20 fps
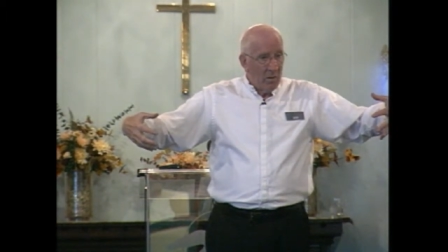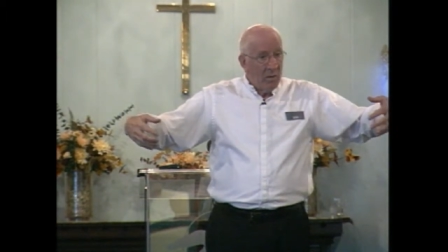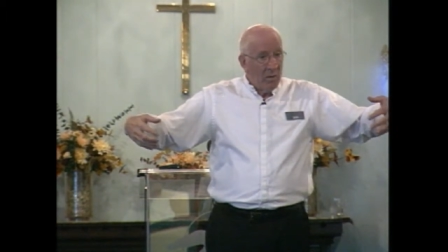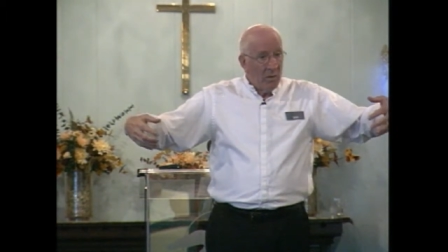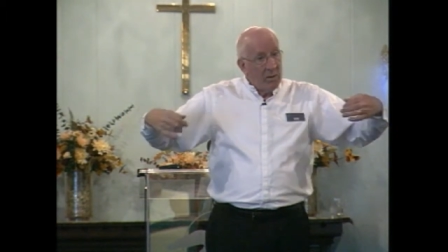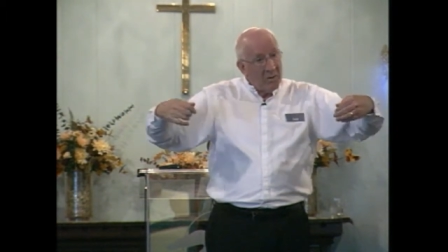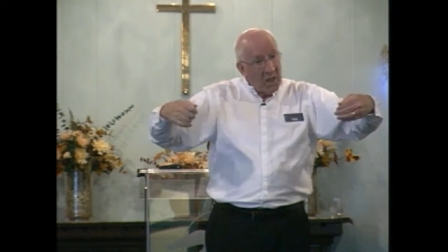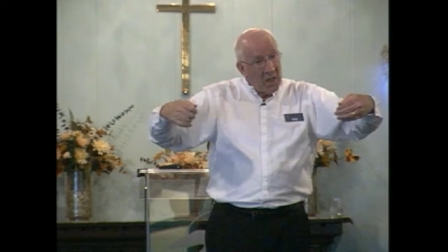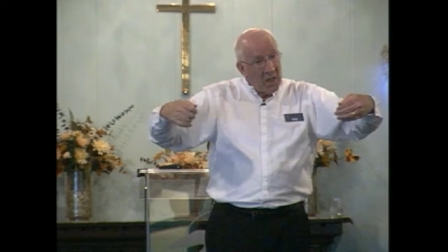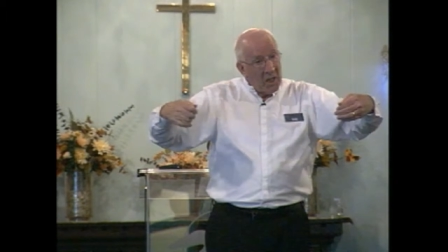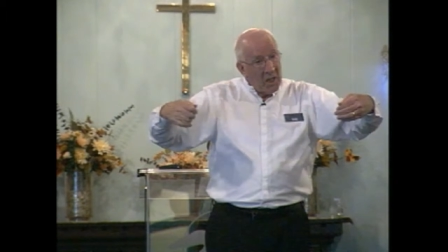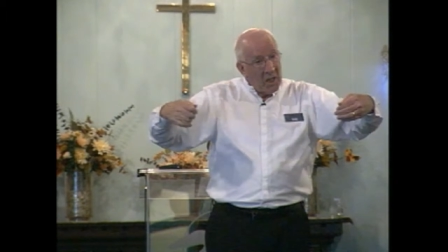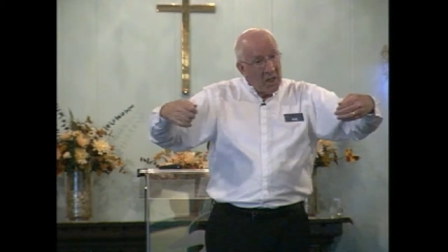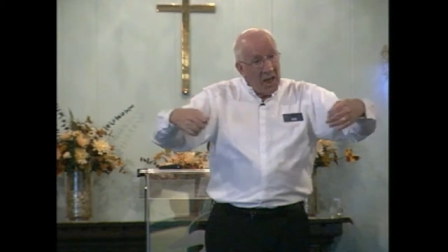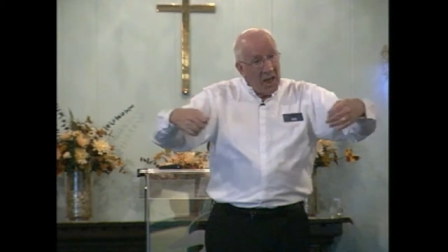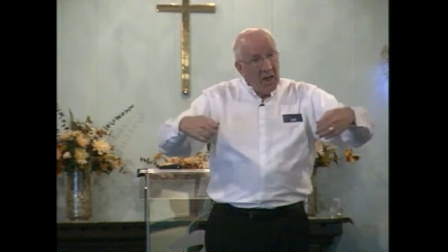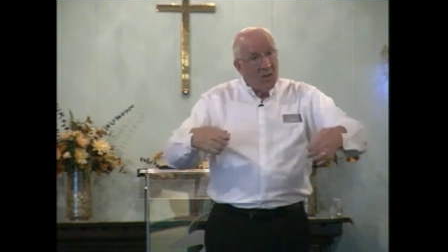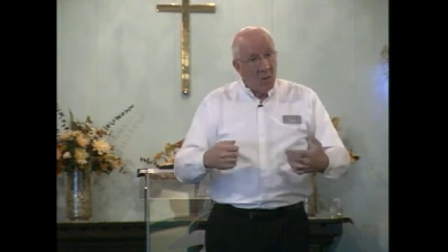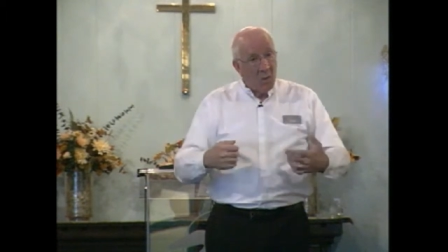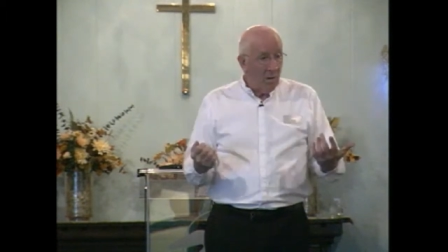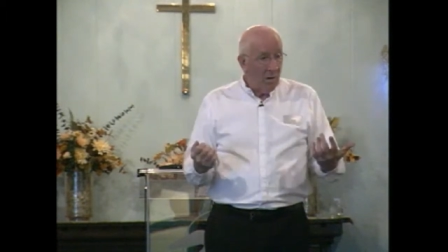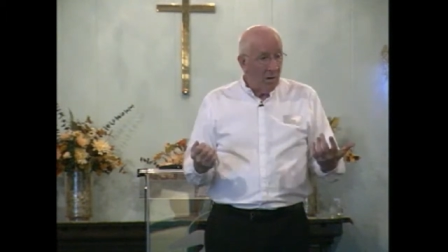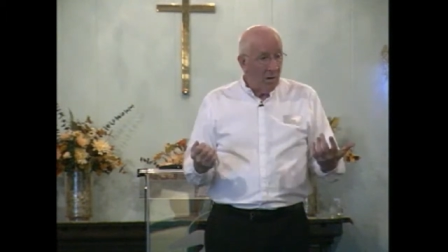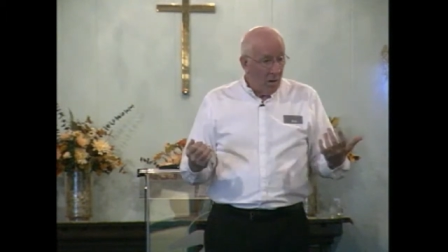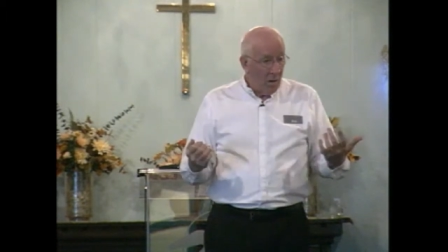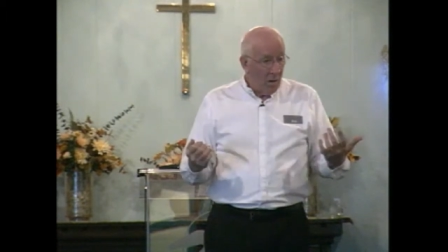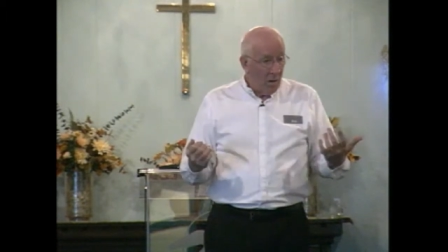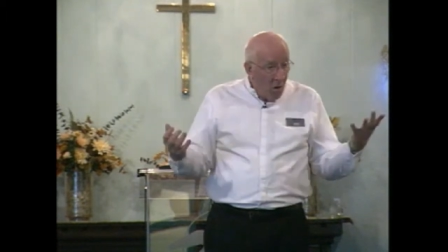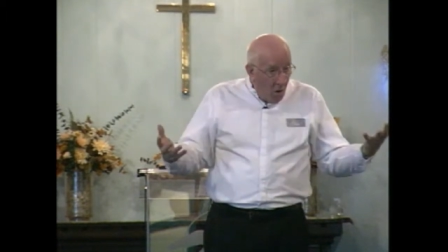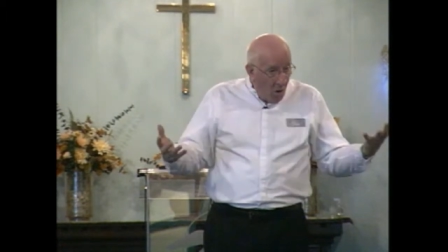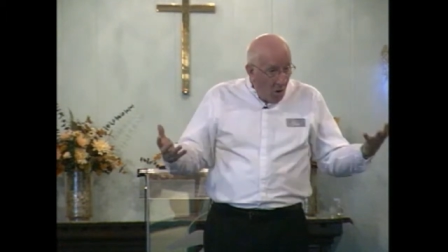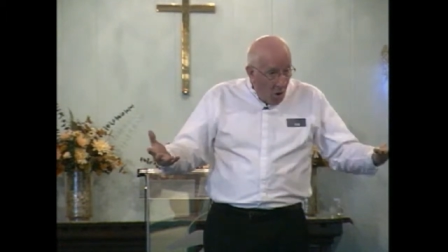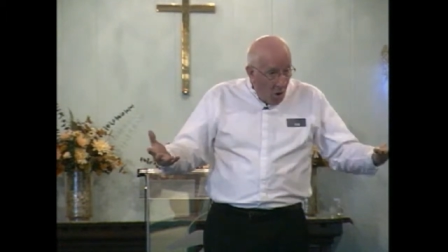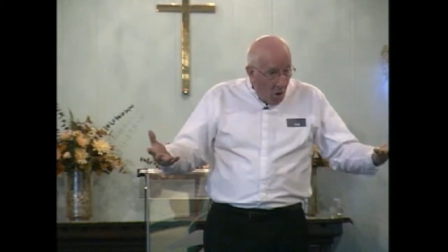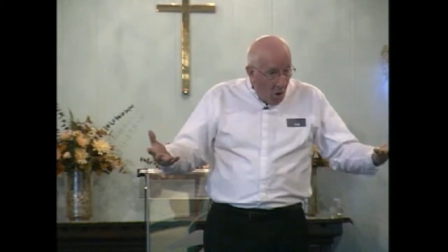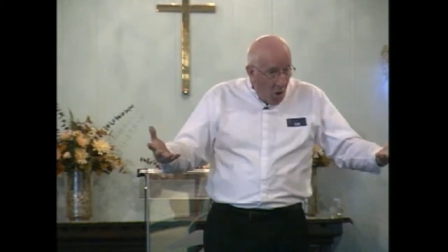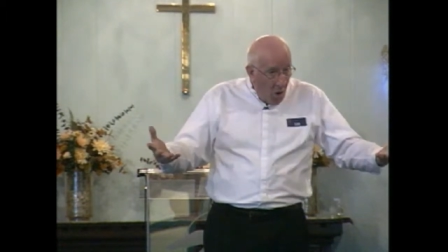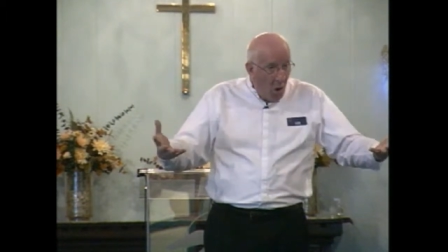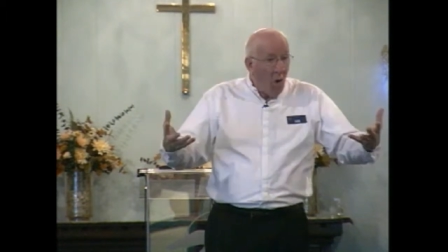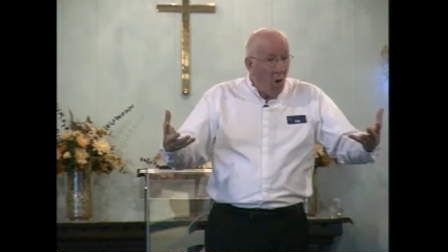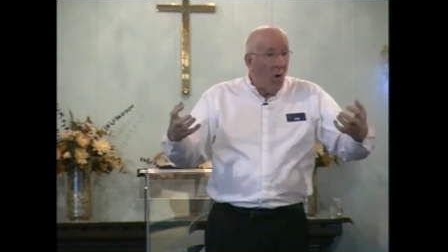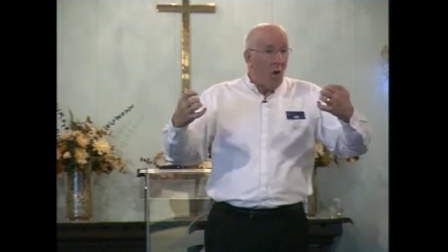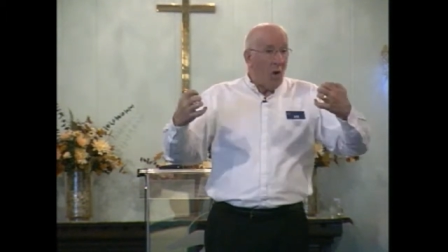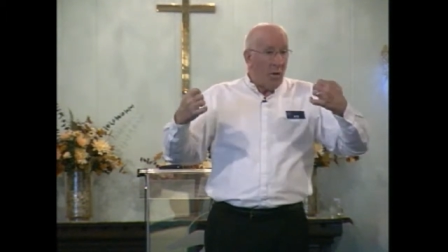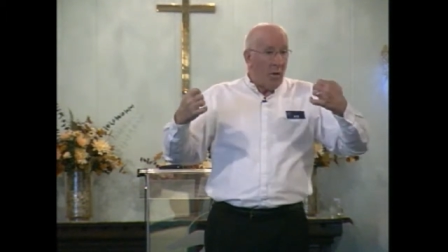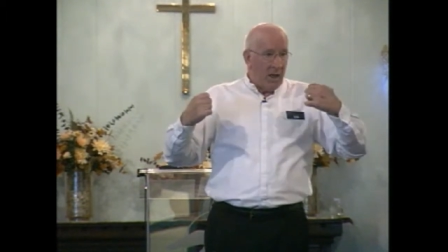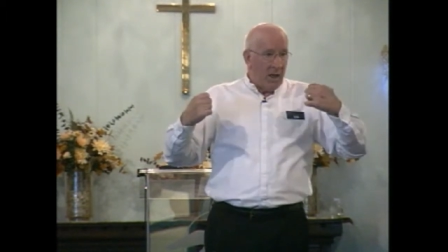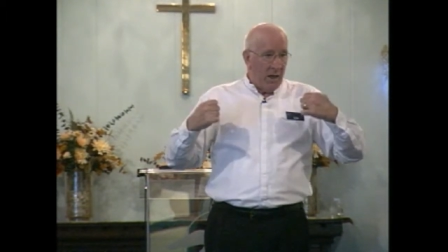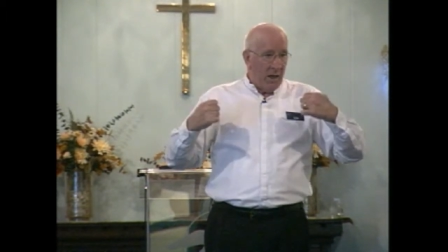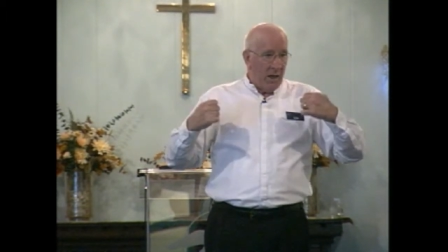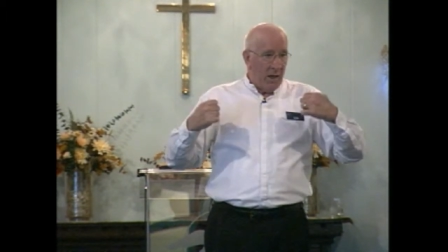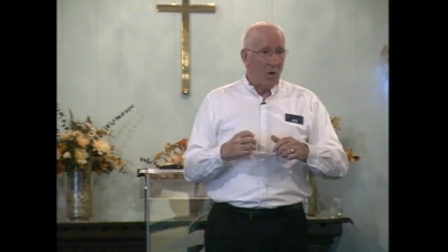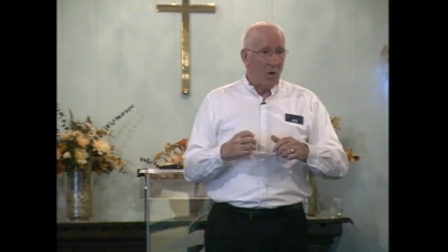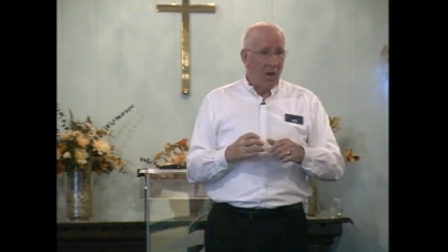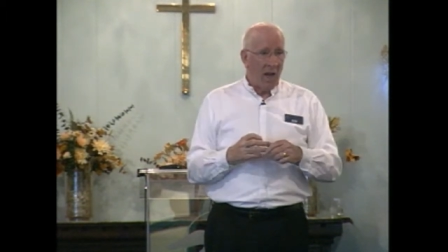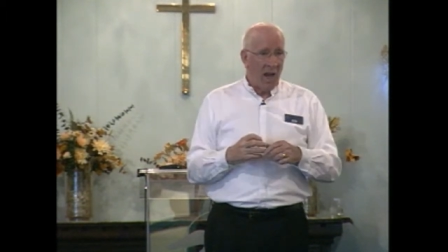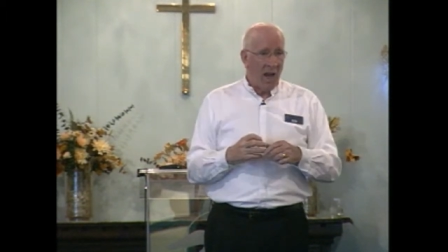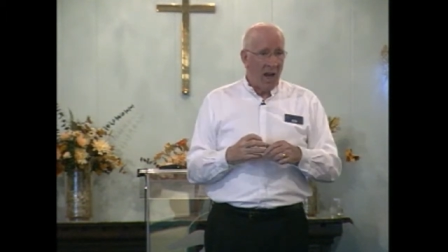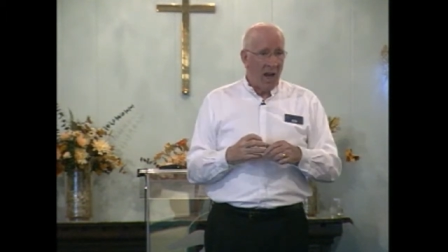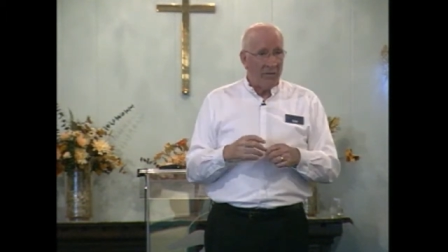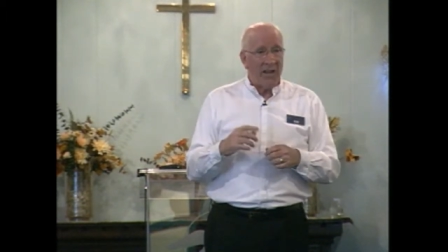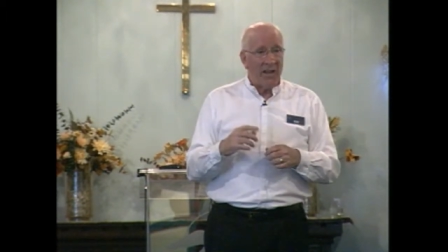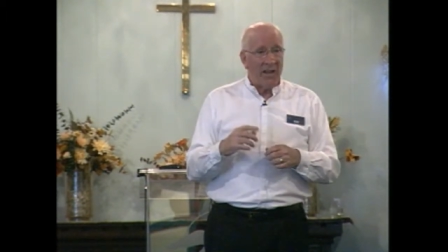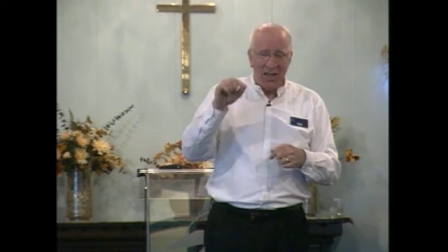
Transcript: we give thanks for all in your life.